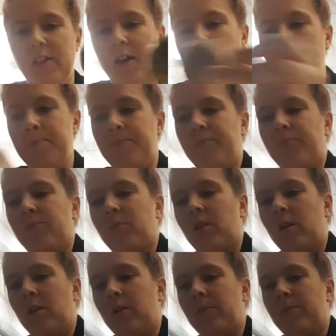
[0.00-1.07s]
there,
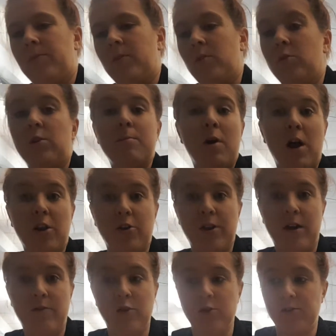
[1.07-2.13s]
or you might not
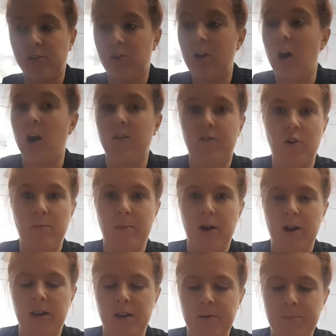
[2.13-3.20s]
have yours, sorry, I've got
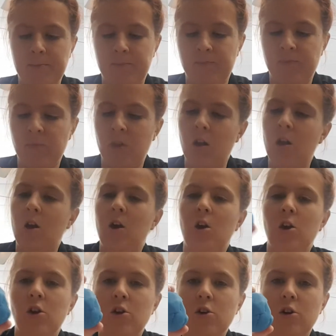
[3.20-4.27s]
mine here.
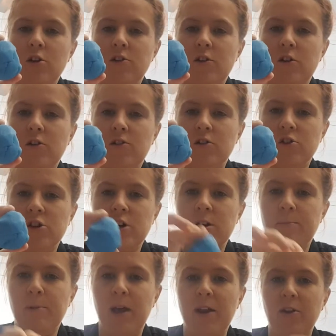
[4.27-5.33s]
You're going to use your
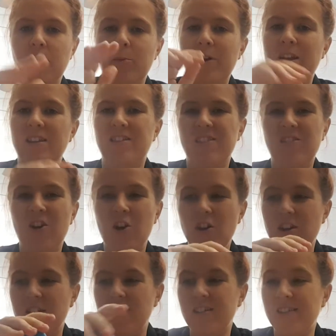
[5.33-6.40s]
chunk of Play-Doh and we need to
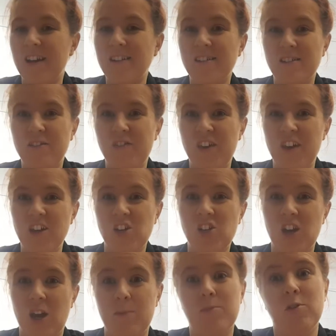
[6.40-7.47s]
turn it into that sphere
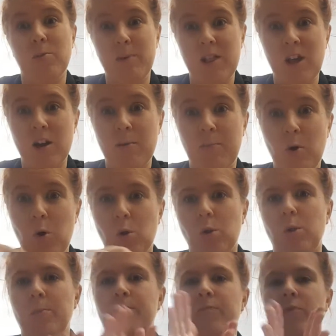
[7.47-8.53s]
shape, so a bit like a
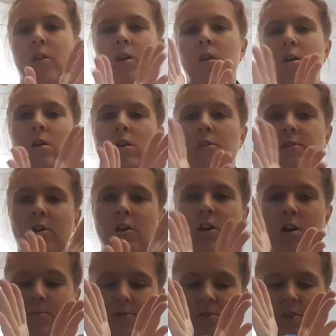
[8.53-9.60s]
ball. So
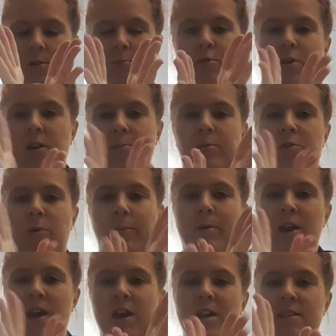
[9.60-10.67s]
I'm just going to put it in between
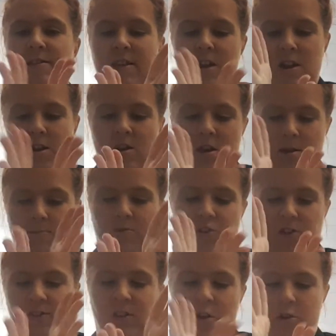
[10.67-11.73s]
my hands and I'm
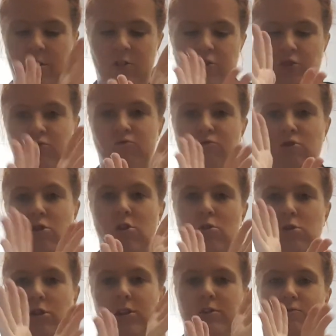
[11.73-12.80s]
just going to
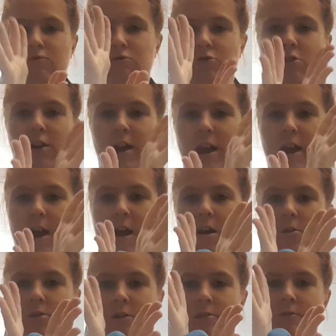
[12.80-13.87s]
roll it
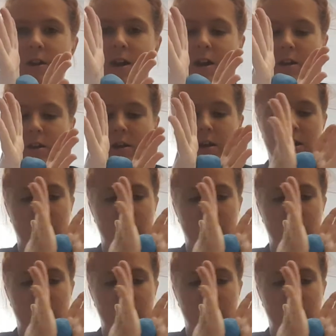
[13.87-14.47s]
round and round.